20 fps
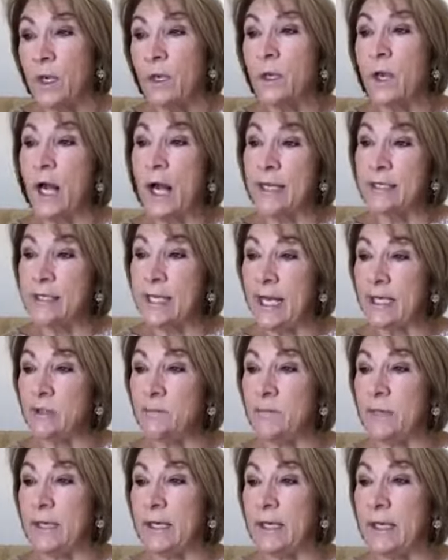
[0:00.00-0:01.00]
Contact
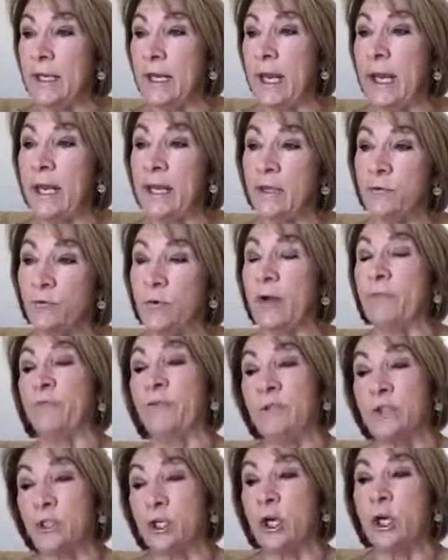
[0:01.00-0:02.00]
me and
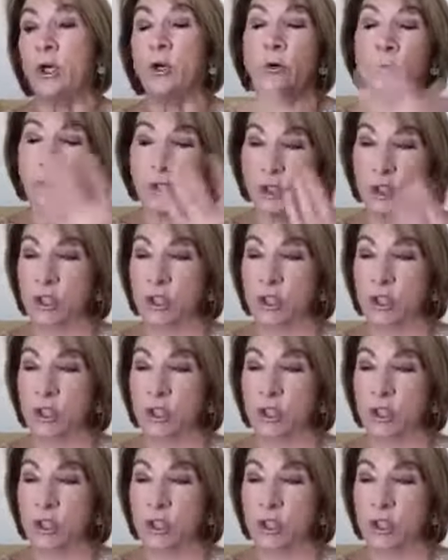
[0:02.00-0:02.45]
reference code, and she